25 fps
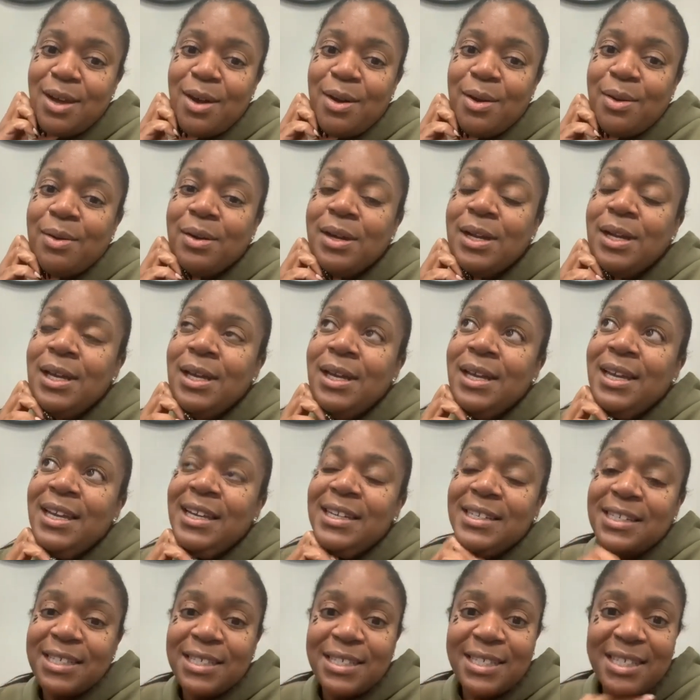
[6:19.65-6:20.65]
So
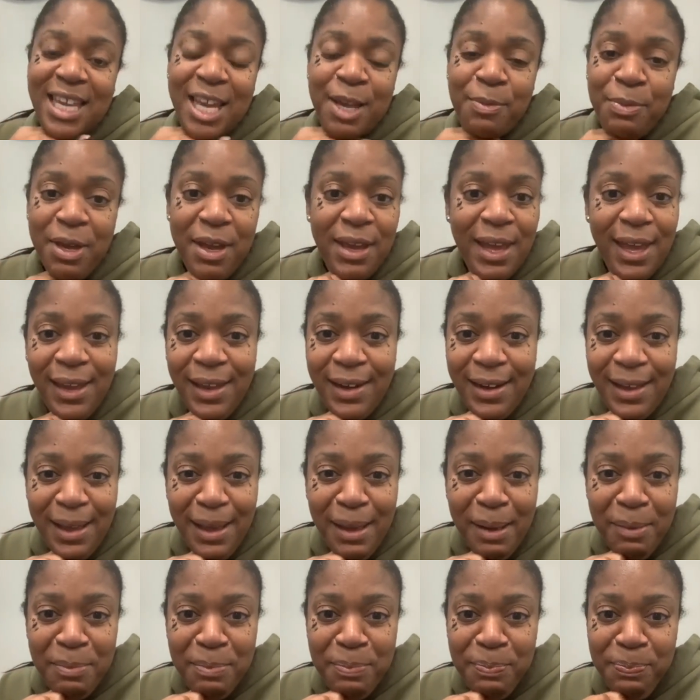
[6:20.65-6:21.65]
just keep your head
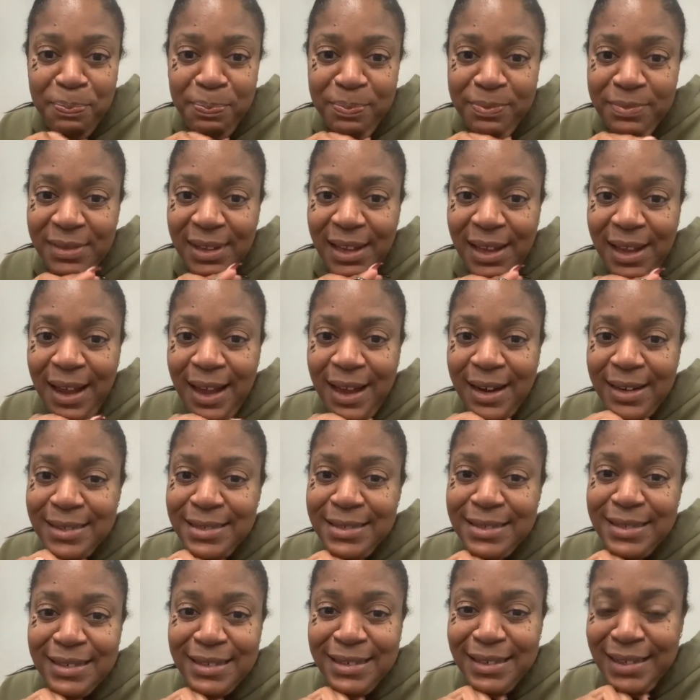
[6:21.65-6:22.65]
up. God
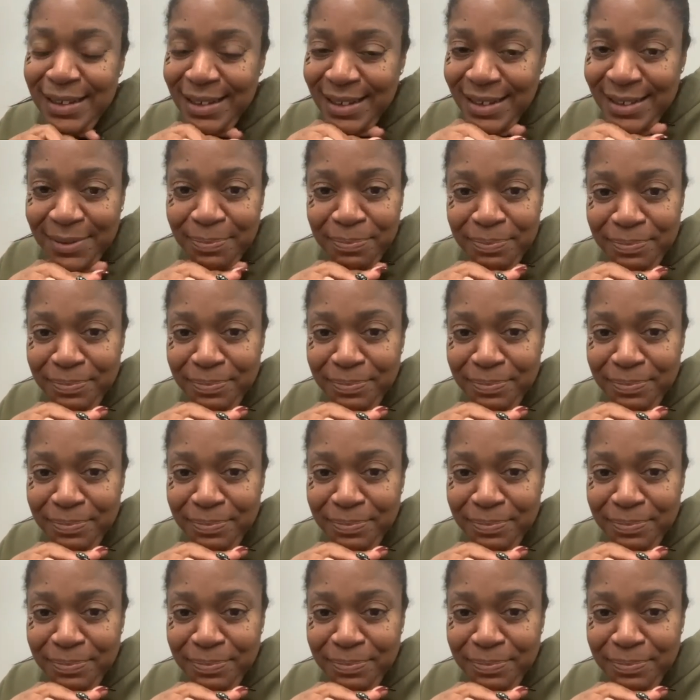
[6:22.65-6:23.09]
is good.